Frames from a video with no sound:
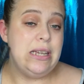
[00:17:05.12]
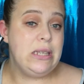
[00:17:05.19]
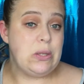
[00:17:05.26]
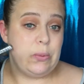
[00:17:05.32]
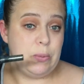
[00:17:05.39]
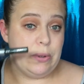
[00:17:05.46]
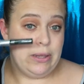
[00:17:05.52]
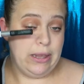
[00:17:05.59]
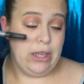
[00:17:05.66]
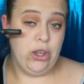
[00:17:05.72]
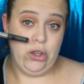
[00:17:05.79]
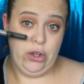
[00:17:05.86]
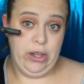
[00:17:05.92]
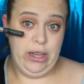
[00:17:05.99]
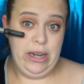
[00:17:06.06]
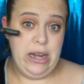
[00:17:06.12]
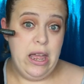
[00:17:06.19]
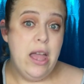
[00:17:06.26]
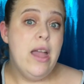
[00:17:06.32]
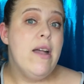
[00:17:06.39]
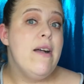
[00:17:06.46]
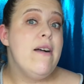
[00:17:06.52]
is really good
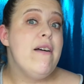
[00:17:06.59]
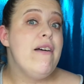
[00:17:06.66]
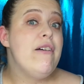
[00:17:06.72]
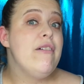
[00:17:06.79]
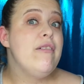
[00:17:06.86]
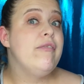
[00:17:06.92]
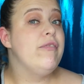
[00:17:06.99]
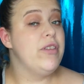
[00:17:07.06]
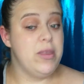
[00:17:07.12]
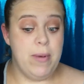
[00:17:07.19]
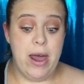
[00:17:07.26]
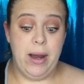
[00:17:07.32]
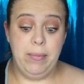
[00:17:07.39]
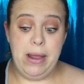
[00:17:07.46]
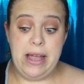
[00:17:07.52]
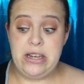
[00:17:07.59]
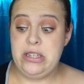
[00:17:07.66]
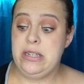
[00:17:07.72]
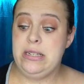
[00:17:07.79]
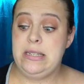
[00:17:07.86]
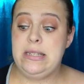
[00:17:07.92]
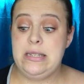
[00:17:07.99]
for the bottom
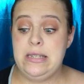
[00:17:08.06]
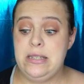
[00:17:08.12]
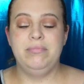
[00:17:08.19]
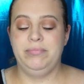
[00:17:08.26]
lashes.